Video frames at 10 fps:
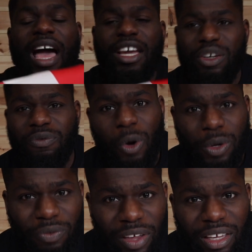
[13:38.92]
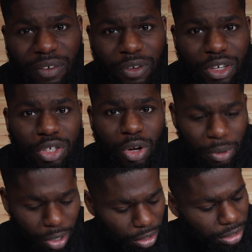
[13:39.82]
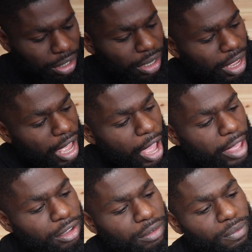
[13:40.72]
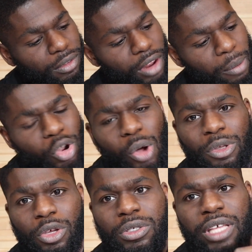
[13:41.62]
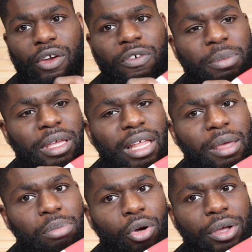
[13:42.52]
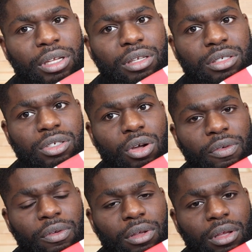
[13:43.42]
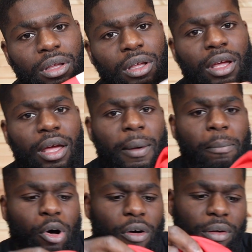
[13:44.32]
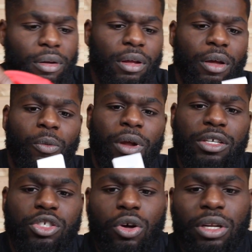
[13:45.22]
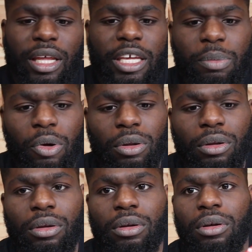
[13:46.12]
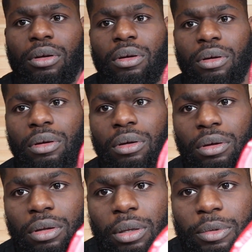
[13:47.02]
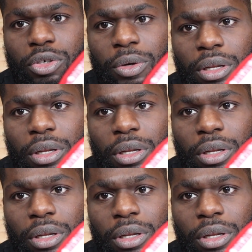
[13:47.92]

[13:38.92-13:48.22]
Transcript: I actually thought it was fake at first, you know, because I'm normally used to everything being like embroidered and stuff. But when I saw the label, let me show you the